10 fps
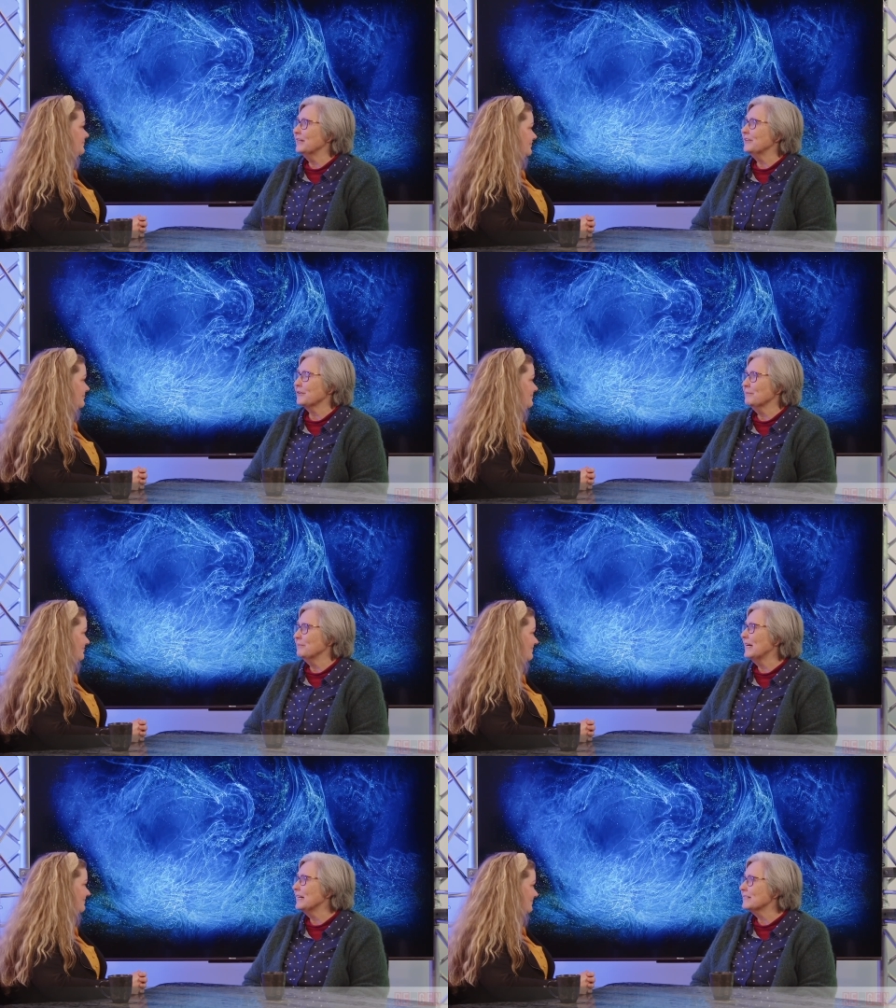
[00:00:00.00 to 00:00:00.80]
through
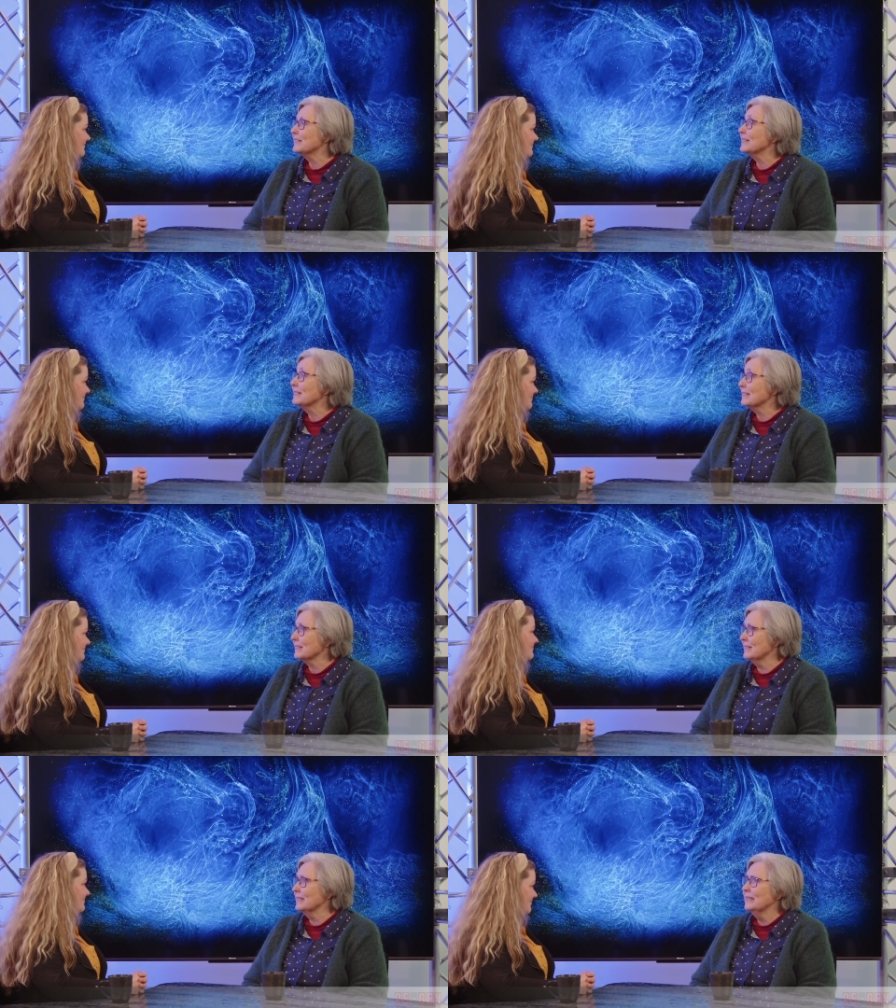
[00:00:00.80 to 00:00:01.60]
pastors
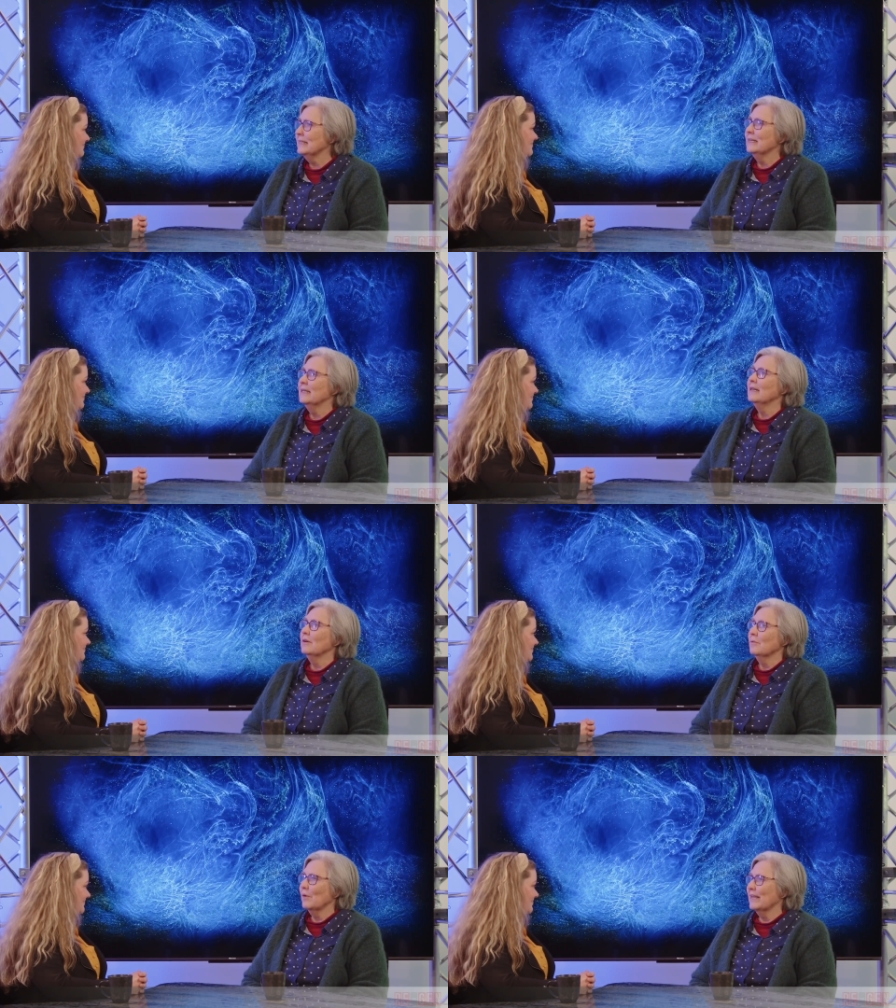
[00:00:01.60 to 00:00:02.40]
and
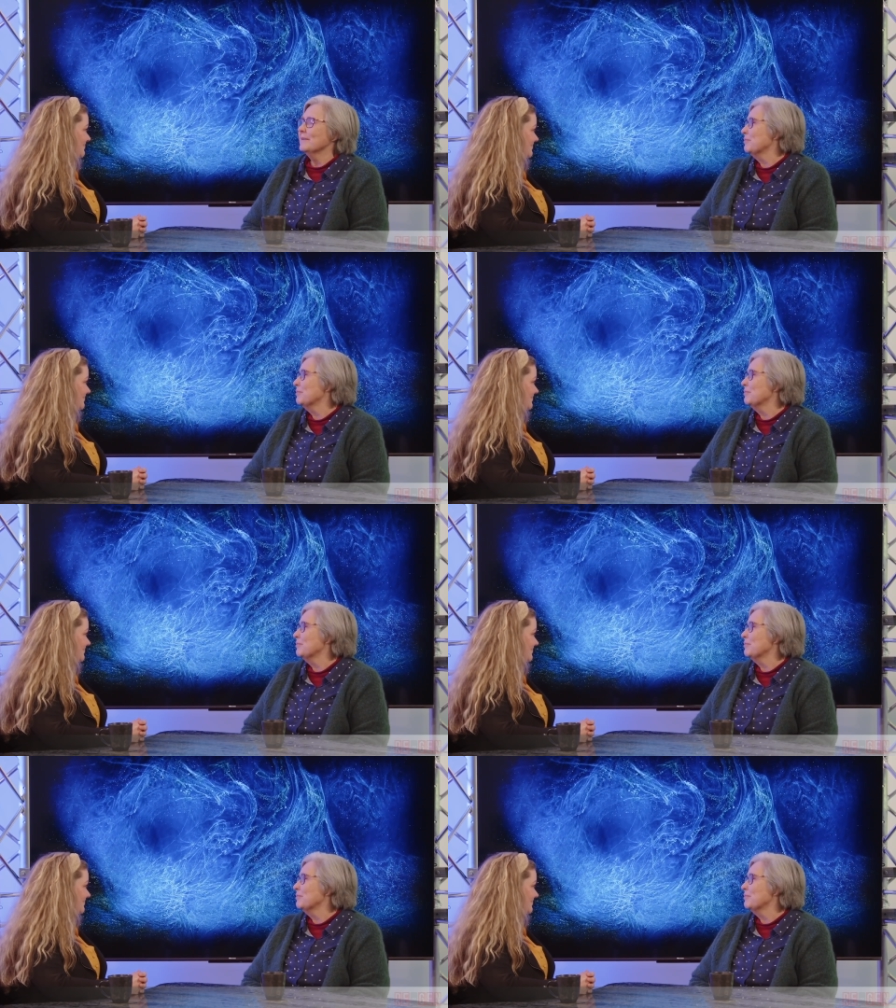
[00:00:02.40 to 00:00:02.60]
where the